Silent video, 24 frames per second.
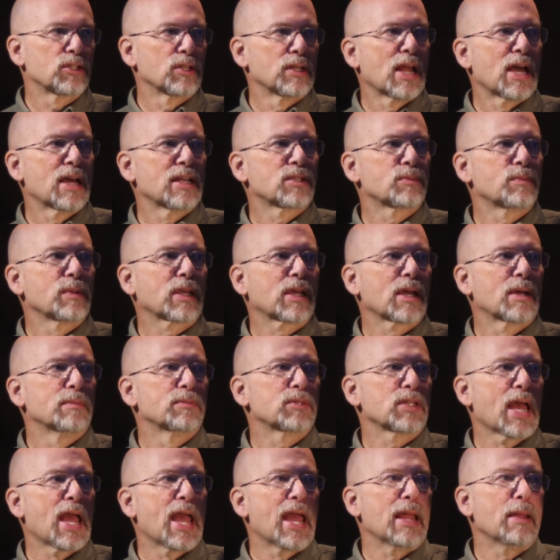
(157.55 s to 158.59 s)
So now this
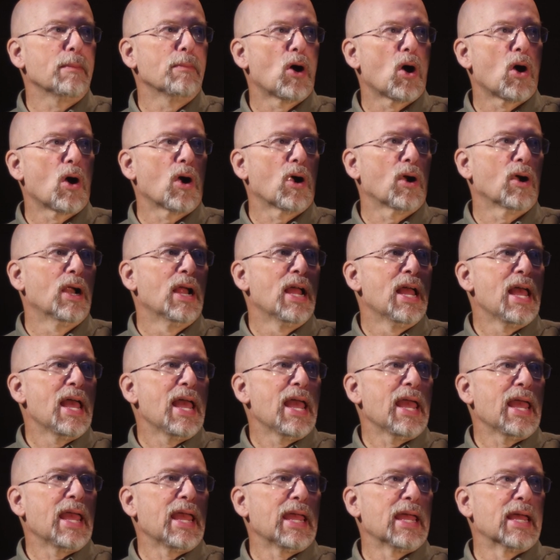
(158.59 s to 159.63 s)
becomes A bar
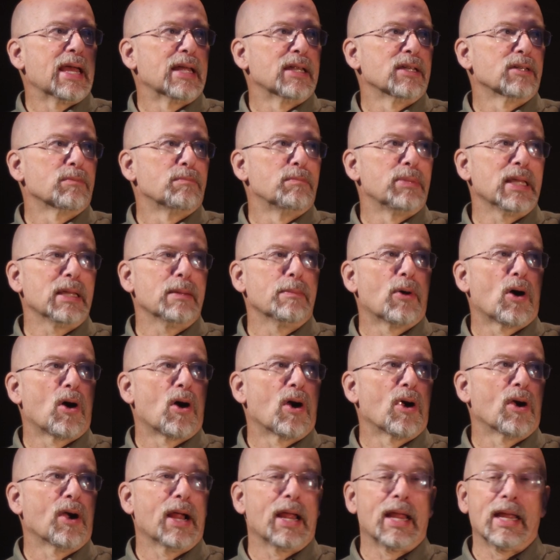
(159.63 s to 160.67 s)
and B
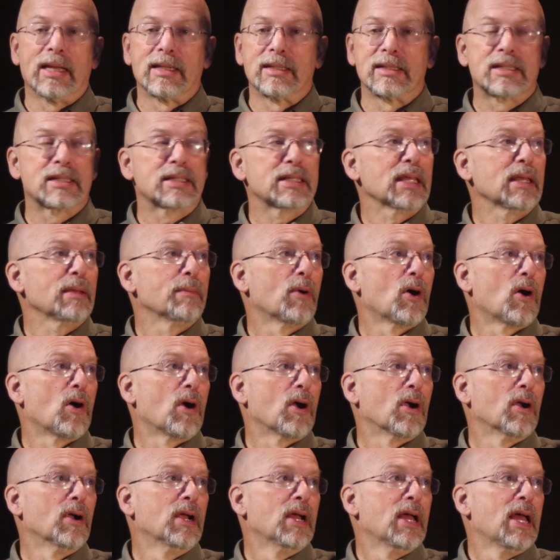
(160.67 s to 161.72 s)
bar and C
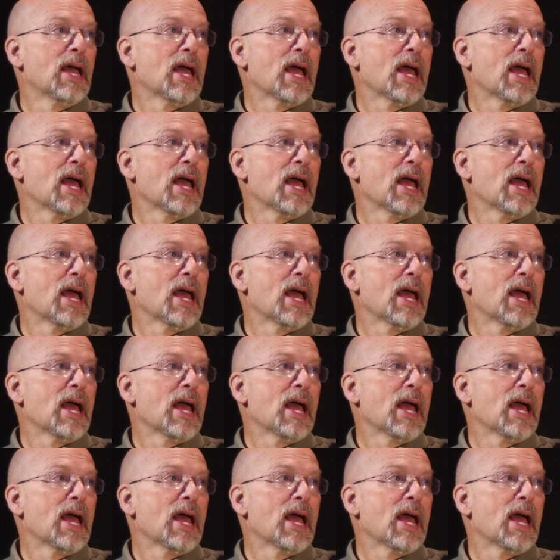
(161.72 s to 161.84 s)
bar.